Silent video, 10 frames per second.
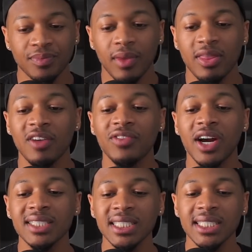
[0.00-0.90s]
the
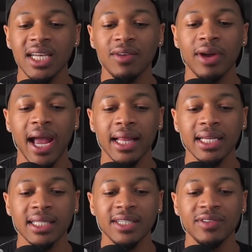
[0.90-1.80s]
first season of
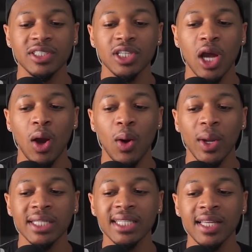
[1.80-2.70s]
reality TV show,
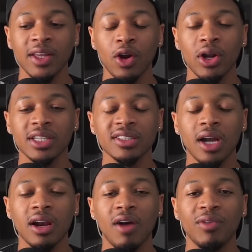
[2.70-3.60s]
it's either going to
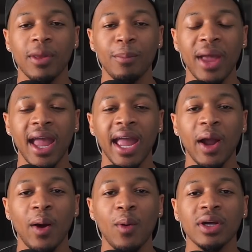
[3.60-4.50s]
start off with a
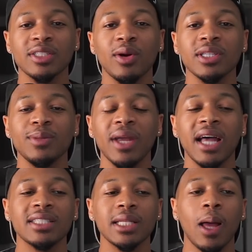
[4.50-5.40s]
bang or it's going to be
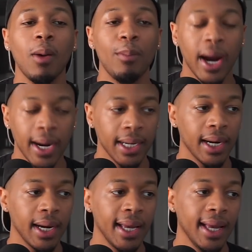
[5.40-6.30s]
a slow
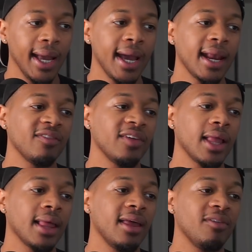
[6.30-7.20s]
burner. And I feel
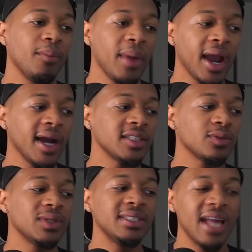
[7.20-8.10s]
like Love and Marriage
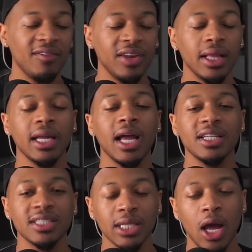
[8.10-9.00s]
was definitely
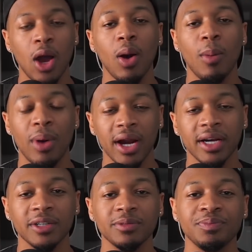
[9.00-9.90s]
a slow burner.